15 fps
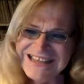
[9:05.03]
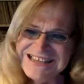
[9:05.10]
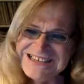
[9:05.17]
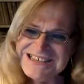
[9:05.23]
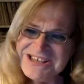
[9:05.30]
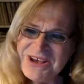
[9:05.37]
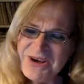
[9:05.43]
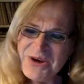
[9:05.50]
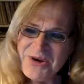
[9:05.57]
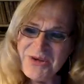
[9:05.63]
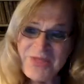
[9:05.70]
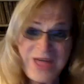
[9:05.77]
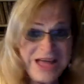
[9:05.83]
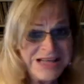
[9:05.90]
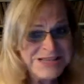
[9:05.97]
So
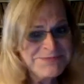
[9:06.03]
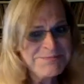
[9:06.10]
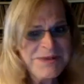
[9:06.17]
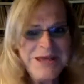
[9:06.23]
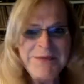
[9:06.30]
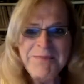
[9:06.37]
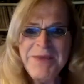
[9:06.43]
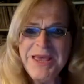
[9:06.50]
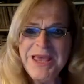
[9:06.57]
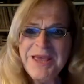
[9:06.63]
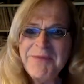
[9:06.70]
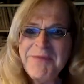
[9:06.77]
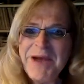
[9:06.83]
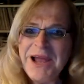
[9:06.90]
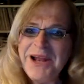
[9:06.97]
that's me
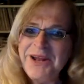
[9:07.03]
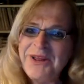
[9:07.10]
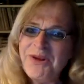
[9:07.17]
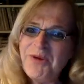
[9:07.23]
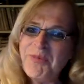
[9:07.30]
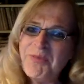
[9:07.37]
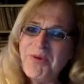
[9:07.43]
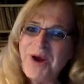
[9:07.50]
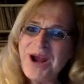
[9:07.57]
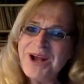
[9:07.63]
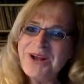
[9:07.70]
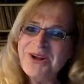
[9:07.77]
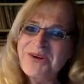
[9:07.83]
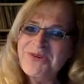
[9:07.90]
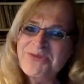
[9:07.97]
being my little
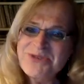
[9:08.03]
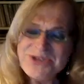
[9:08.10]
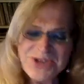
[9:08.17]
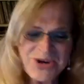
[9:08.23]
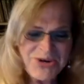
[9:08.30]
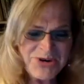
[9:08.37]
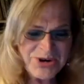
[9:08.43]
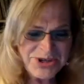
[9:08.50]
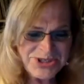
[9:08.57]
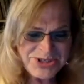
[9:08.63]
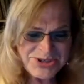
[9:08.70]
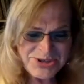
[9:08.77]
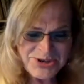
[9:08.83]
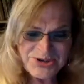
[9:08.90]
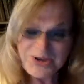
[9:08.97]
practical
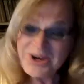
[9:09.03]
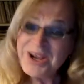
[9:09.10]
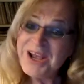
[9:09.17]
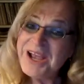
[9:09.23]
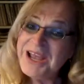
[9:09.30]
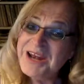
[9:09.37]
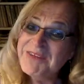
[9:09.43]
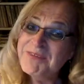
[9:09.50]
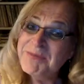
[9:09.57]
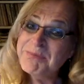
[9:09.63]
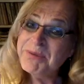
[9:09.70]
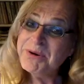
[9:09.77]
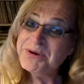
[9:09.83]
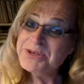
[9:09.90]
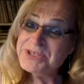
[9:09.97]
jokester kind of a
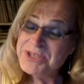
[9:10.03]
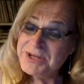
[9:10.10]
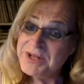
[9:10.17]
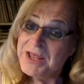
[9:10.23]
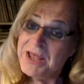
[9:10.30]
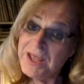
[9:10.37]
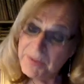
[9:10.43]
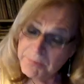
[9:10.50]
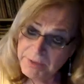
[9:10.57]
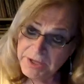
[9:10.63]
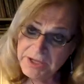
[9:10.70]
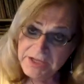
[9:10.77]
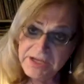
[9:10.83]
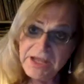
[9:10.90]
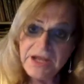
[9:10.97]
person. But
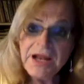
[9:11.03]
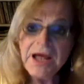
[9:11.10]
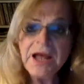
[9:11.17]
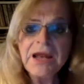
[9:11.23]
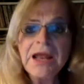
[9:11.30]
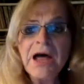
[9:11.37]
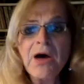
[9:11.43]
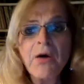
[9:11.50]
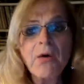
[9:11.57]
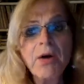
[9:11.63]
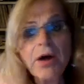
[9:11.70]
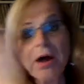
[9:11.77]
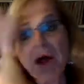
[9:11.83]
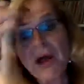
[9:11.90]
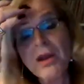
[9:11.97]
it did allow
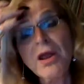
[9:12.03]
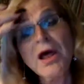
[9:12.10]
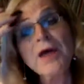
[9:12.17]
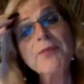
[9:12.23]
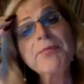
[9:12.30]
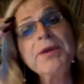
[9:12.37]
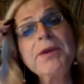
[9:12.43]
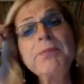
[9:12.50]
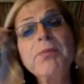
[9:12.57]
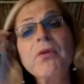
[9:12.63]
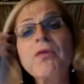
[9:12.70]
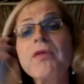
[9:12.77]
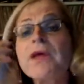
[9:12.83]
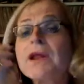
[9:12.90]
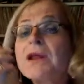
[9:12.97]
a lot of people
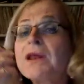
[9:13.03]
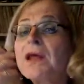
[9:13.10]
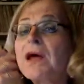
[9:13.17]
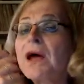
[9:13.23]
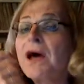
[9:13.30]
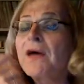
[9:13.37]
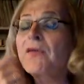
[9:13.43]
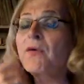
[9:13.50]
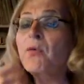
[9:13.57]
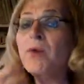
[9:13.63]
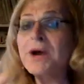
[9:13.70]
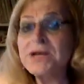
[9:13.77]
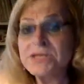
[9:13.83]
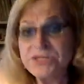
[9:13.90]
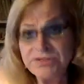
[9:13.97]
that uh,
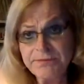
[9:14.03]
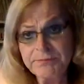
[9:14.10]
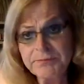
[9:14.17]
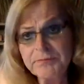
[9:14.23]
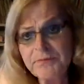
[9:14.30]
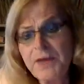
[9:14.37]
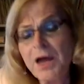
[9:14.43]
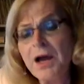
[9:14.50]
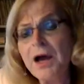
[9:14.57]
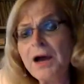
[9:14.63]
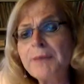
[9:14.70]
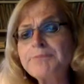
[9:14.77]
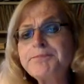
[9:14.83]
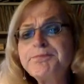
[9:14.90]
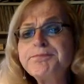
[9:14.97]
otherwise
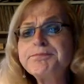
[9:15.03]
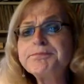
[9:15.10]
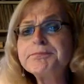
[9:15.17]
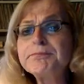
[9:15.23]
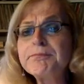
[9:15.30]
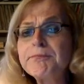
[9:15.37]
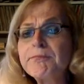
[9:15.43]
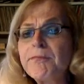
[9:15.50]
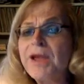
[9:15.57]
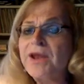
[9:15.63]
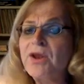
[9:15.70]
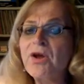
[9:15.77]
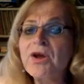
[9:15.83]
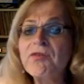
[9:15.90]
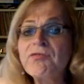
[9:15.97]
um,
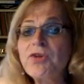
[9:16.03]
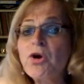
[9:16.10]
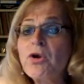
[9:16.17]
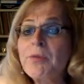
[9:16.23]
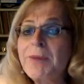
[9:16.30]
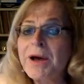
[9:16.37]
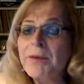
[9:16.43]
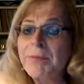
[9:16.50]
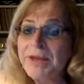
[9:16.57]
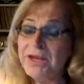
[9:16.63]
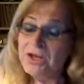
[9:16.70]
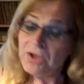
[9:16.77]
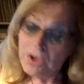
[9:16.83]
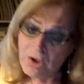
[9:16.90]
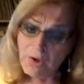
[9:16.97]
might not have known about me
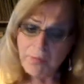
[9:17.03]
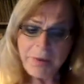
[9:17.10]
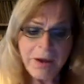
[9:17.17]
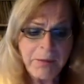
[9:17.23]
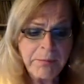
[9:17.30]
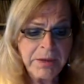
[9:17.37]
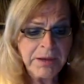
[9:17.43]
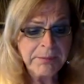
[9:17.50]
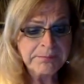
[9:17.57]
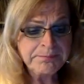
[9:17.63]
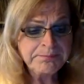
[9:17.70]
to know about me.